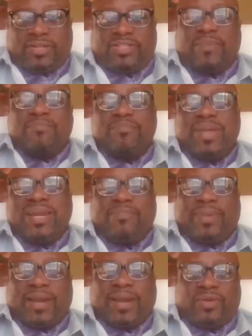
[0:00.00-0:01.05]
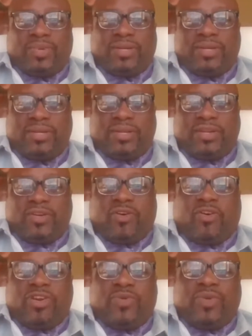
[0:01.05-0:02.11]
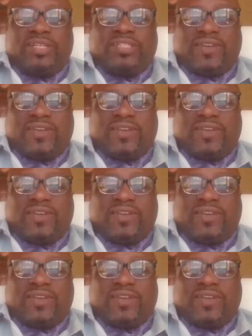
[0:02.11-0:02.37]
or I should say many Black women, underwent